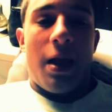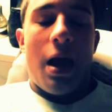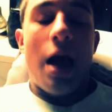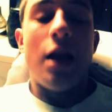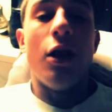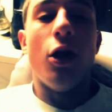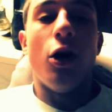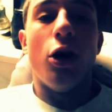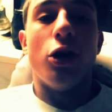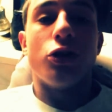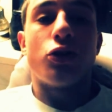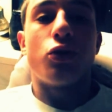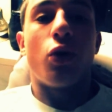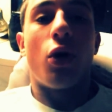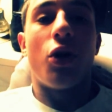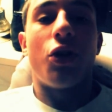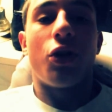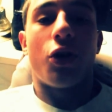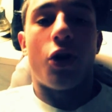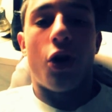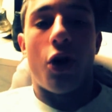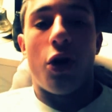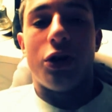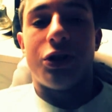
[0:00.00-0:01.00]
Hello to all the
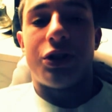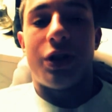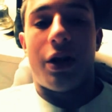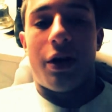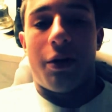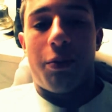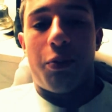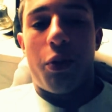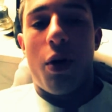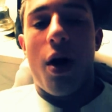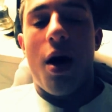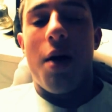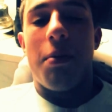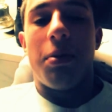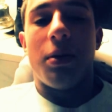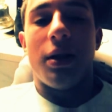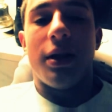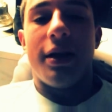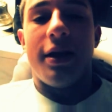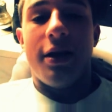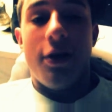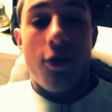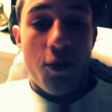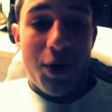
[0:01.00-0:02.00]
girls that are
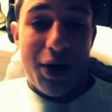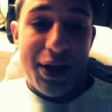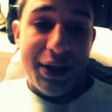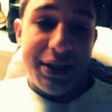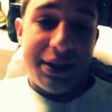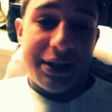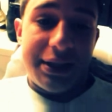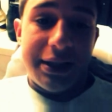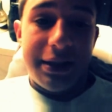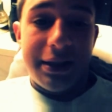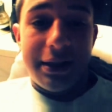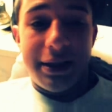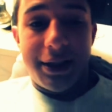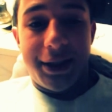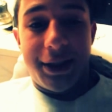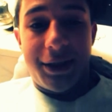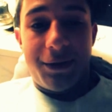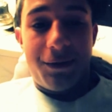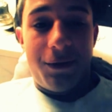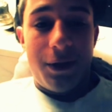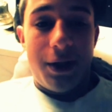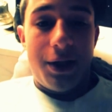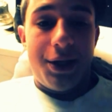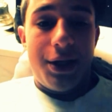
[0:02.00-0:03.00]
probably watching this
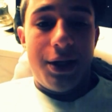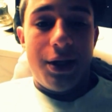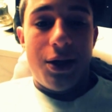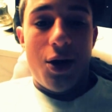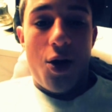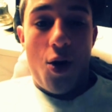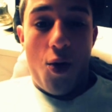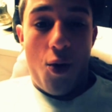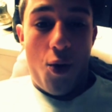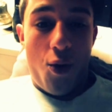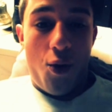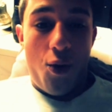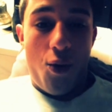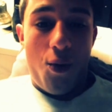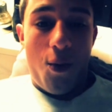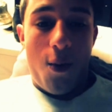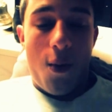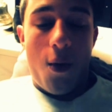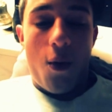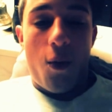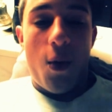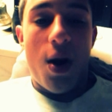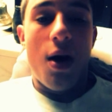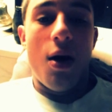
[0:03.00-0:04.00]
video.
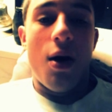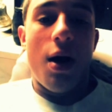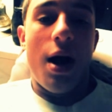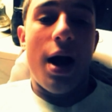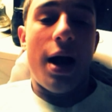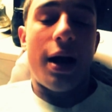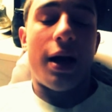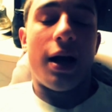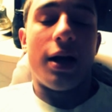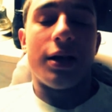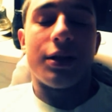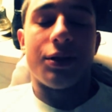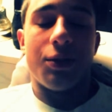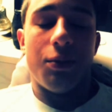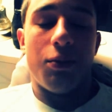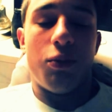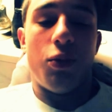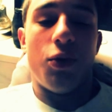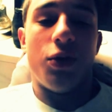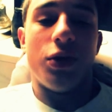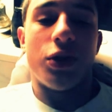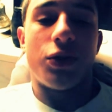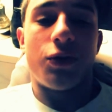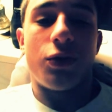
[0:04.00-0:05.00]
Well, I got some
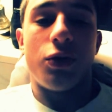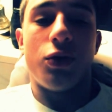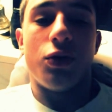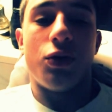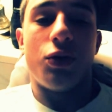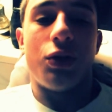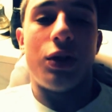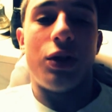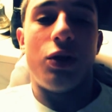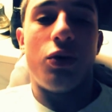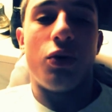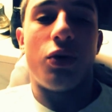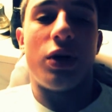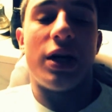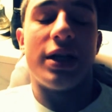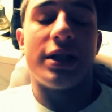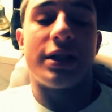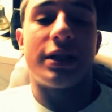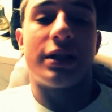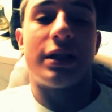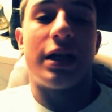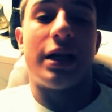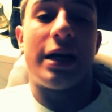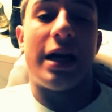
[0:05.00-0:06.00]
points for you that you
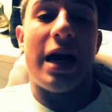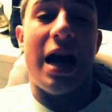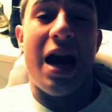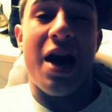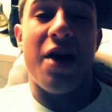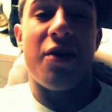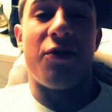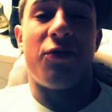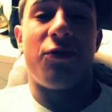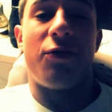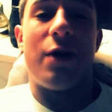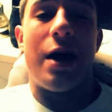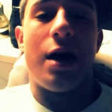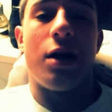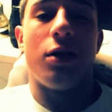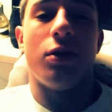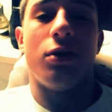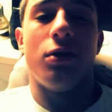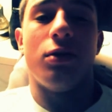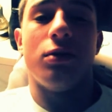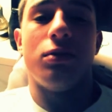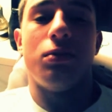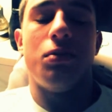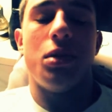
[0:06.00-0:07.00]
guys gotta
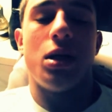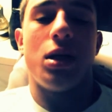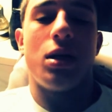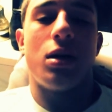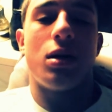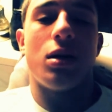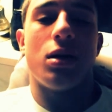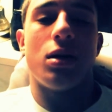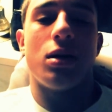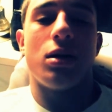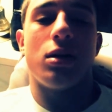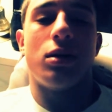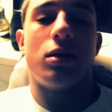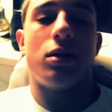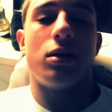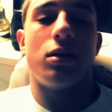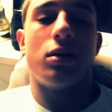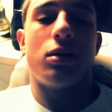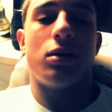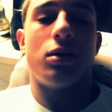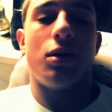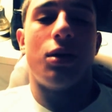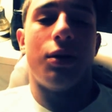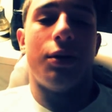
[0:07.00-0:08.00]
follow
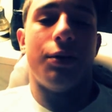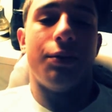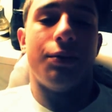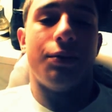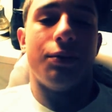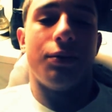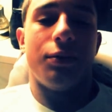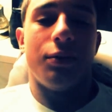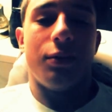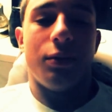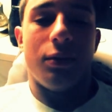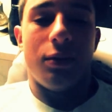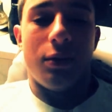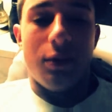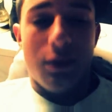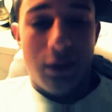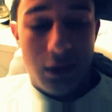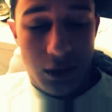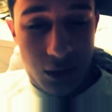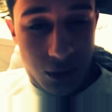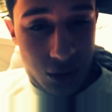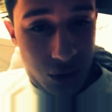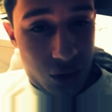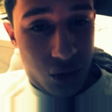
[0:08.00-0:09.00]
because, you know,
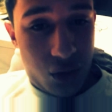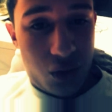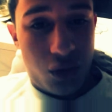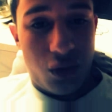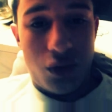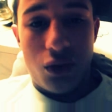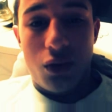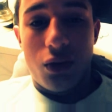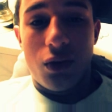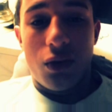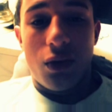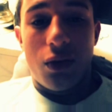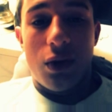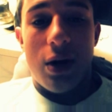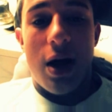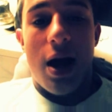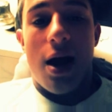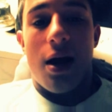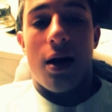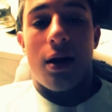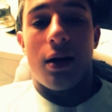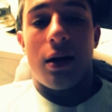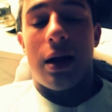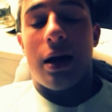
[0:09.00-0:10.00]
to,
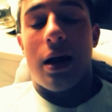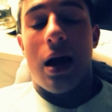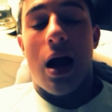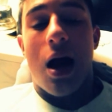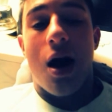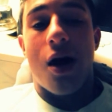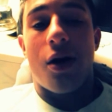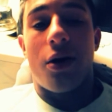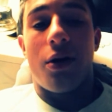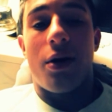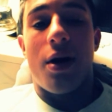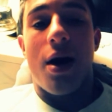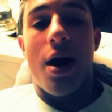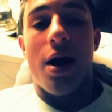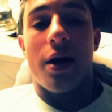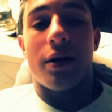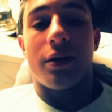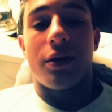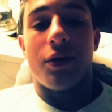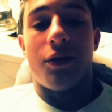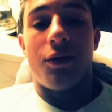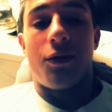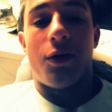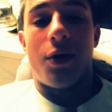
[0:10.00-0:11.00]
like, how to
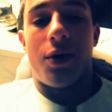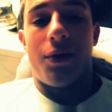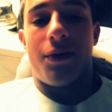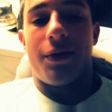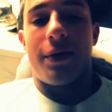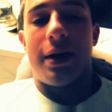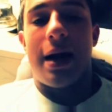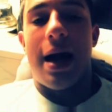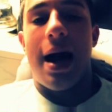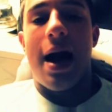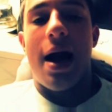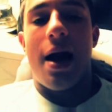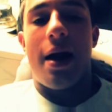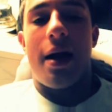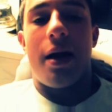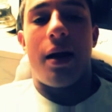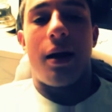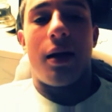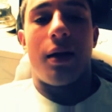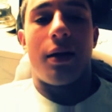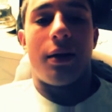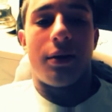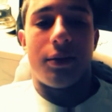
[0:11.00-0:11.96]
act in front of a guy.